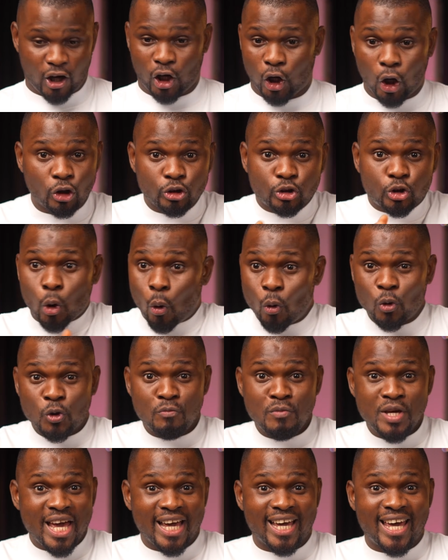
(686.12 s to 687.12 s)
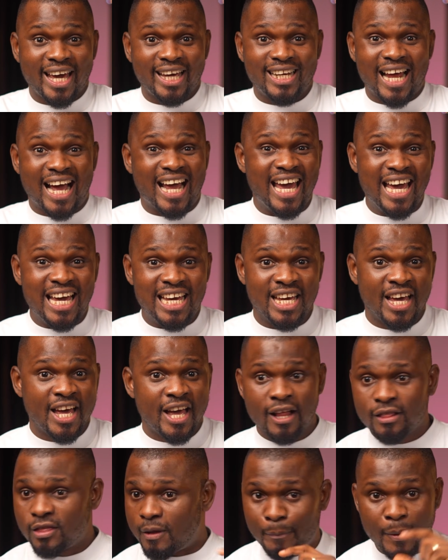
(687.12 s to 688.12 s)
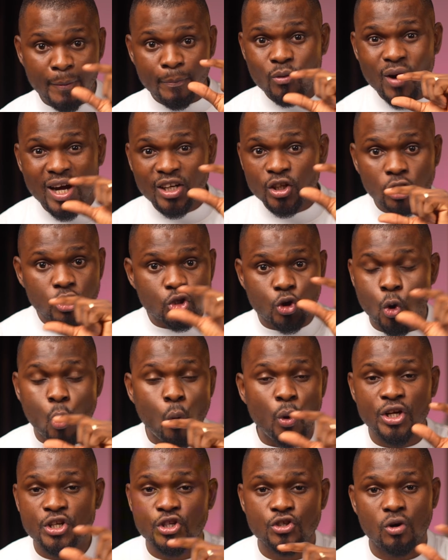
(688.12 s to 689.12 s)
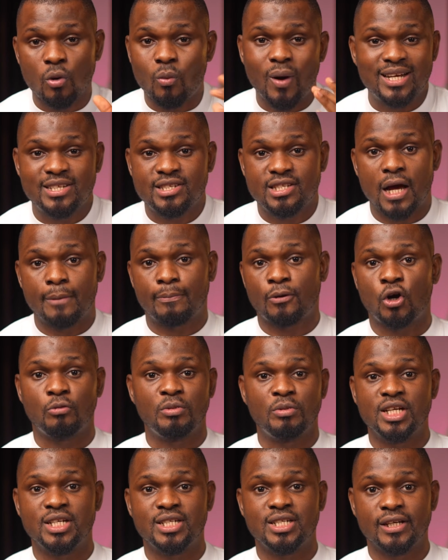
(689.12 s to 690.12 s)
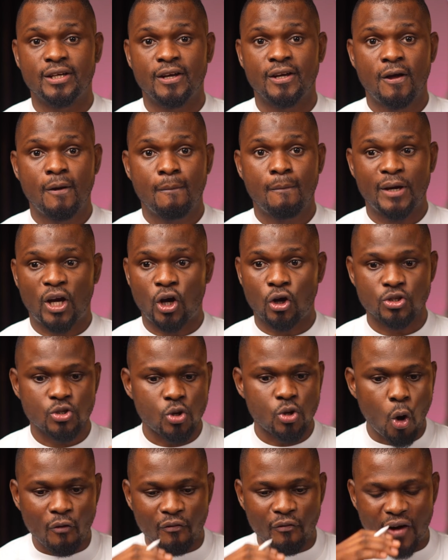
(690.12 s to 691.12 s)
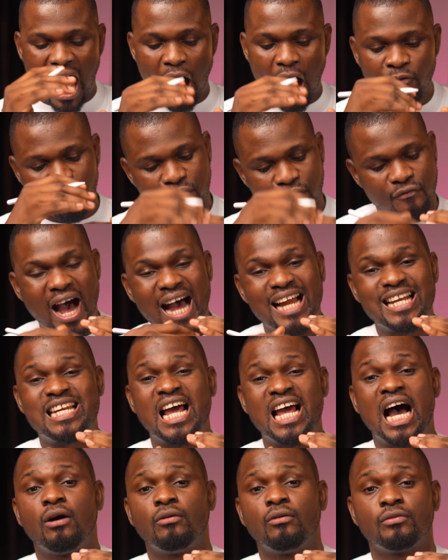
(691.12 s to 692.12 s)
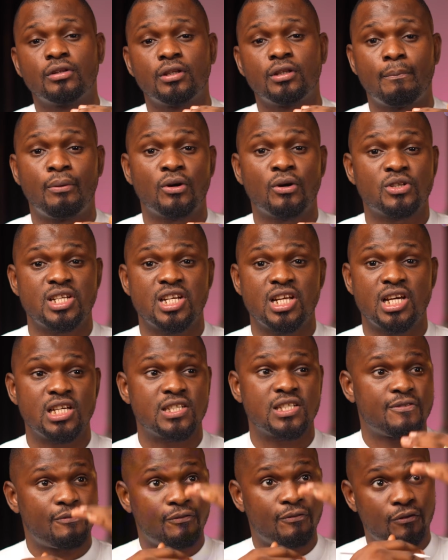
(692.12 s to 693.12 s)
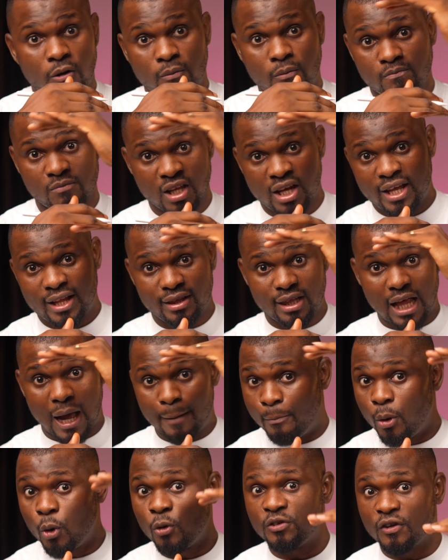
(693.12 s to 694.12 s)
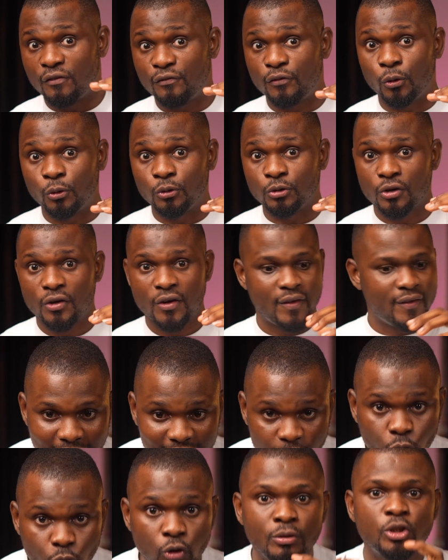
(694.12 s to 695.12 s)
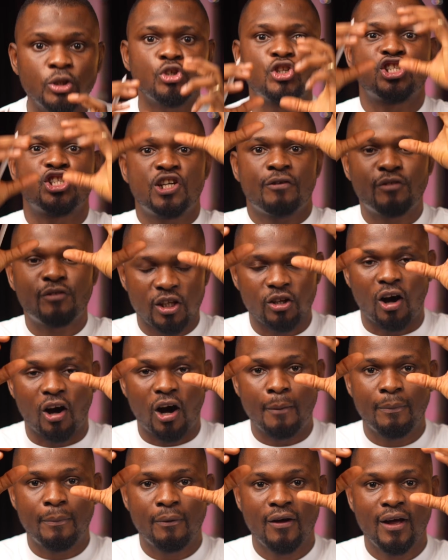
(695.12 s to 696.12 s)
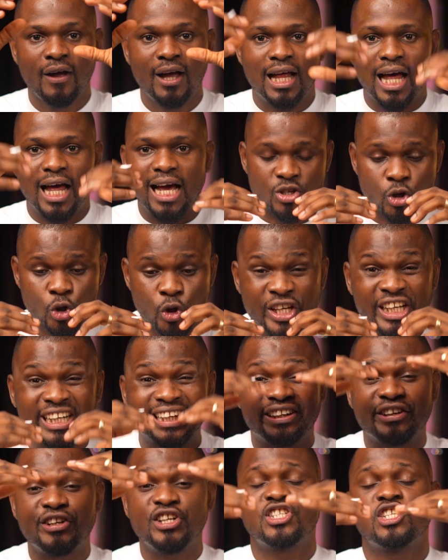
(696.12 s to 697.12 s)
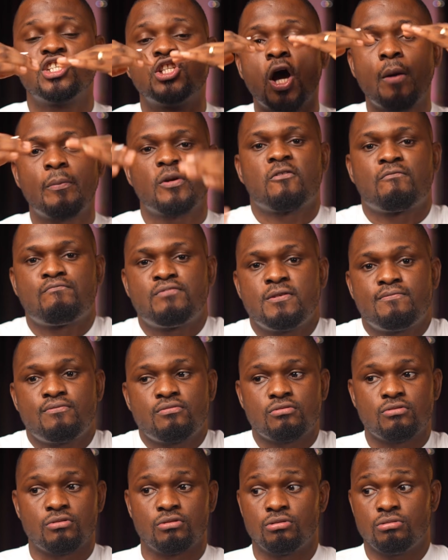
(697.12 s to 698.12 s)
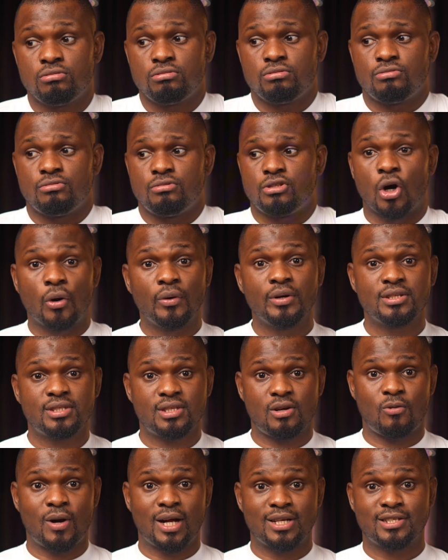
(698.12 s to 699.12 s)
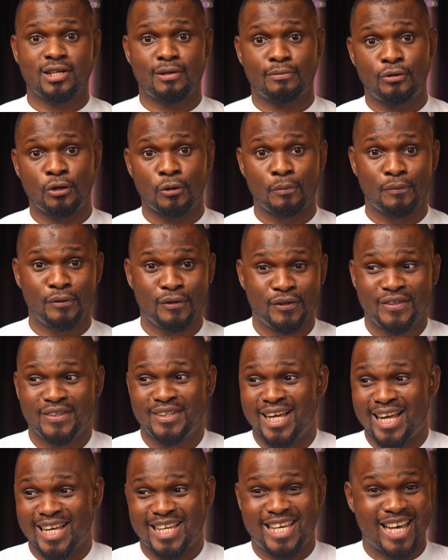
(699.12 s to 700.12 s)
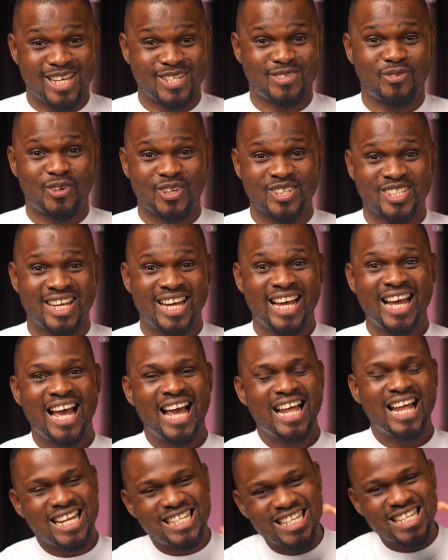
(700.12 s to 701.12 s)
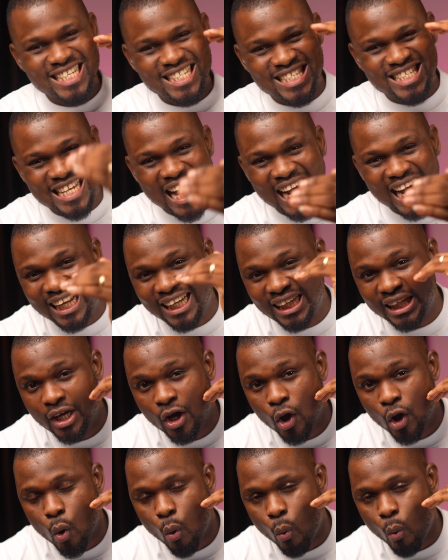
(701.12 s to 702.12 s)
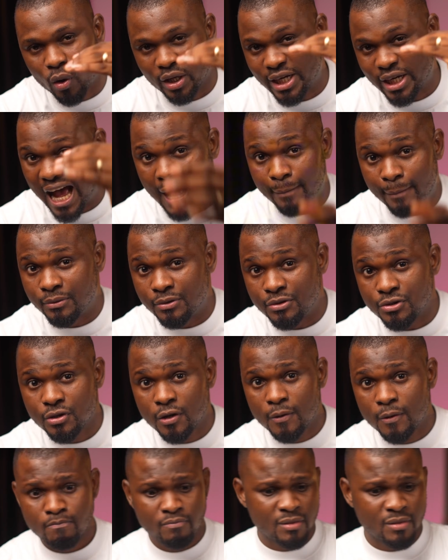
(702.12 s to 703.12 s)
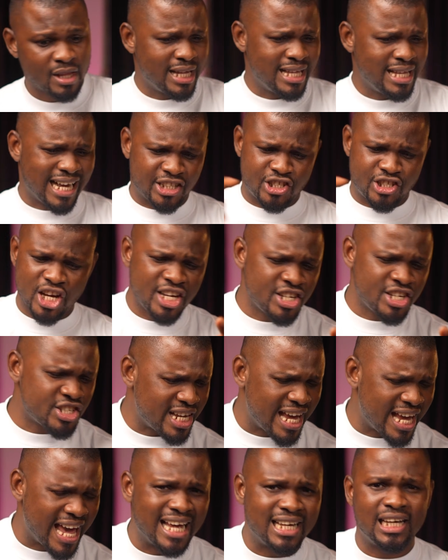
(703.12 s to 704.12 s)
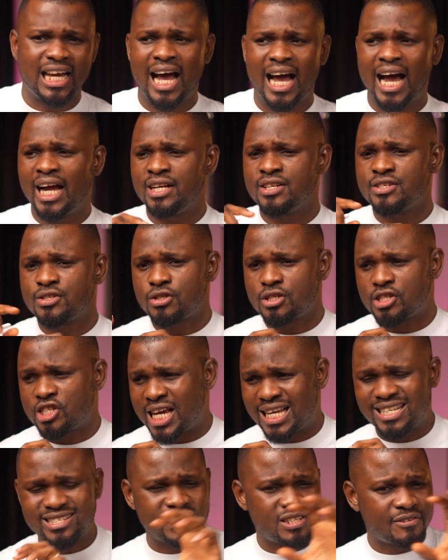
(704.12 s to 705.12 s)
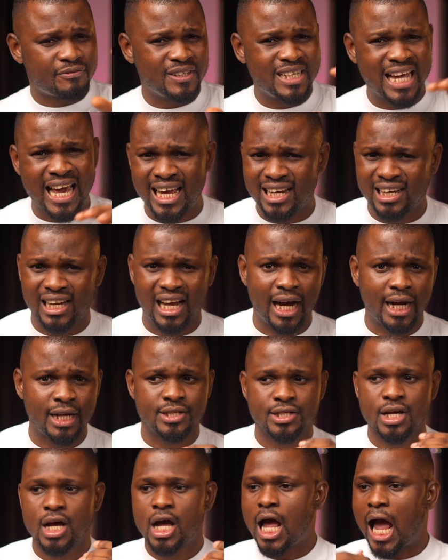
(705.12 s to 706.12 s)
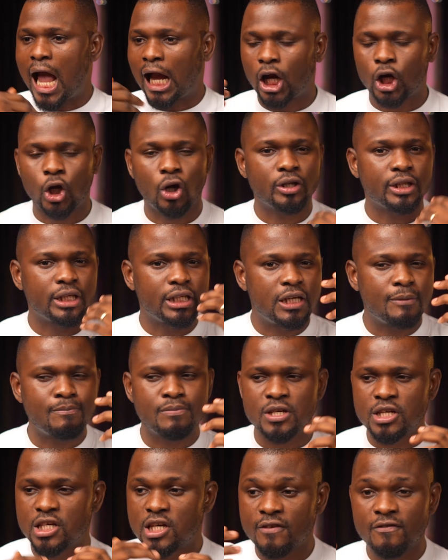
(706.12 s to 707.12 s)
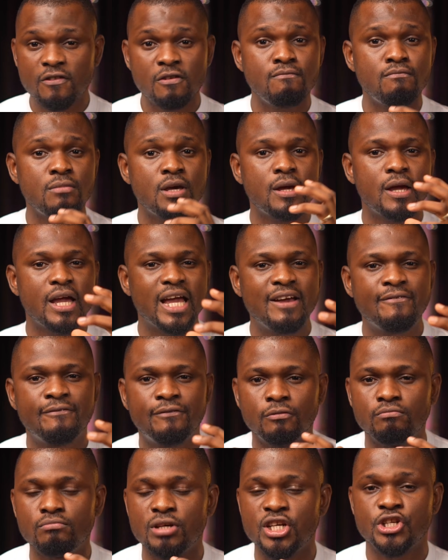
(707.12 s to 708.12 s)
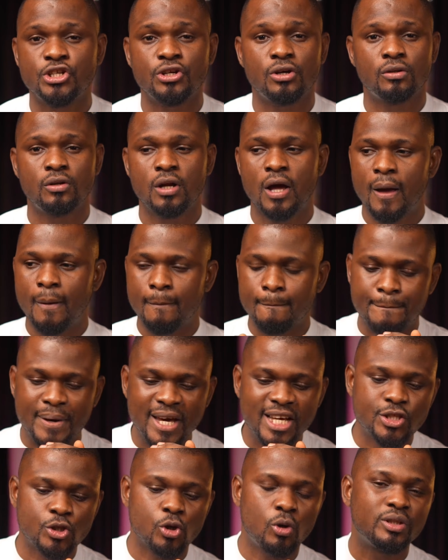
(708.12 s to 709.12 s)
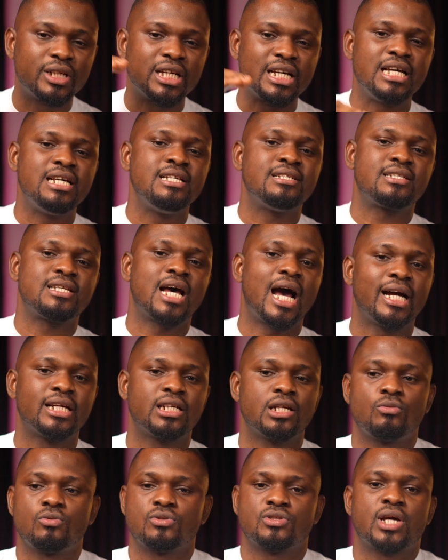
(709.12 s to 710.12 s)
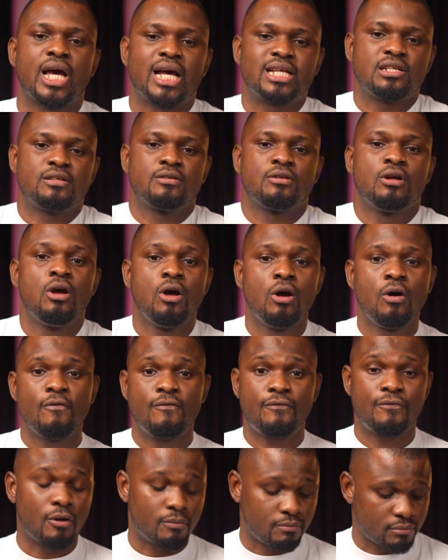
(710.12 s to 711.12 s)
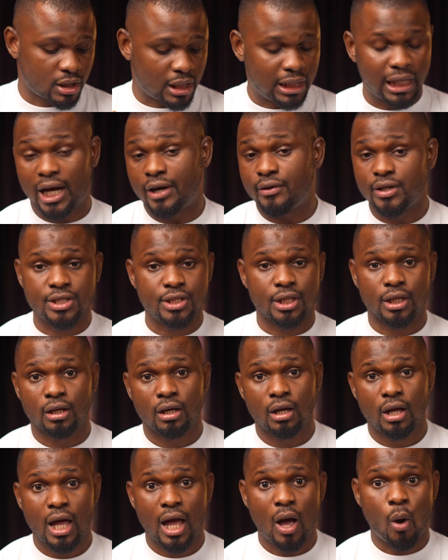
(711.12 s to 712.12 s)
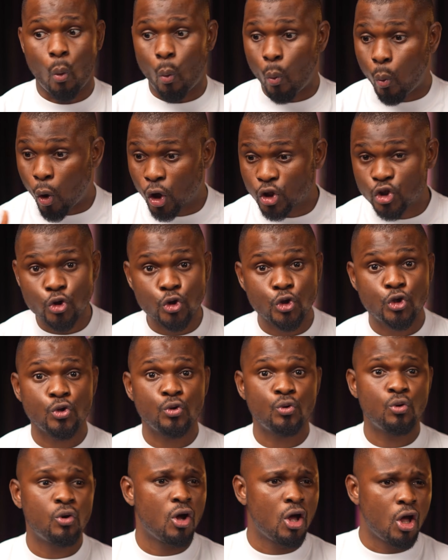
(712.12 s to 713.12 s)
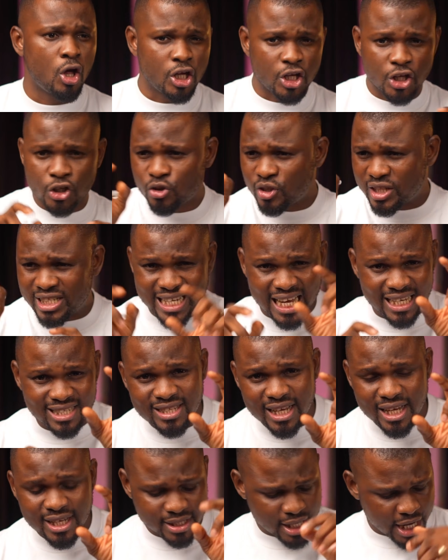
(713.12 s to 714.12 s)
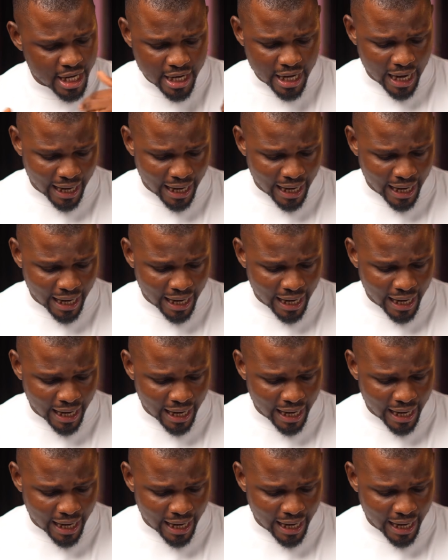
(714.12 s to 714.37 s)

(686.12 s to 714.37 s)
Claude told me again that, hey, the people are not going to your WhatsApp community because of how far down the button is from above the fold. He told me to shift it up. It's going to increase the number of people who joins the WhatsApp group. And guess what? That's exactly what happened. I changed the headlines, test different headlines, and Claude kept giving me information based on the insight he was getting from Clarity. What to do, you need to test this.